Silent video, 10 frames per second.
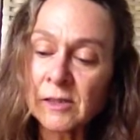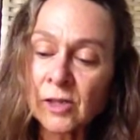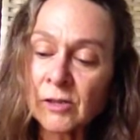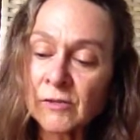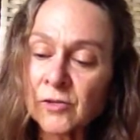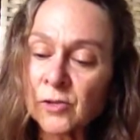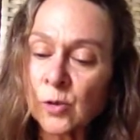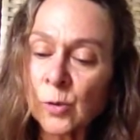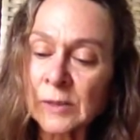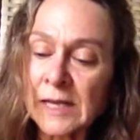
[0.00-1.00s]
the universal
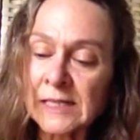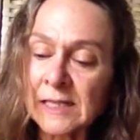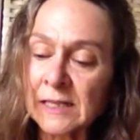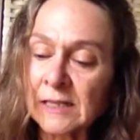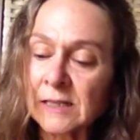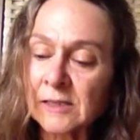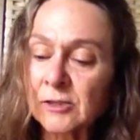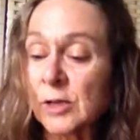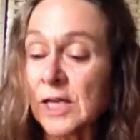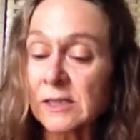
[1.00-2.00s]

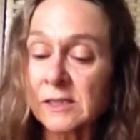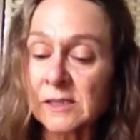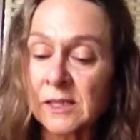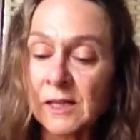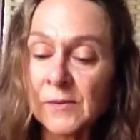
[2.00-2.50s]
creatrix.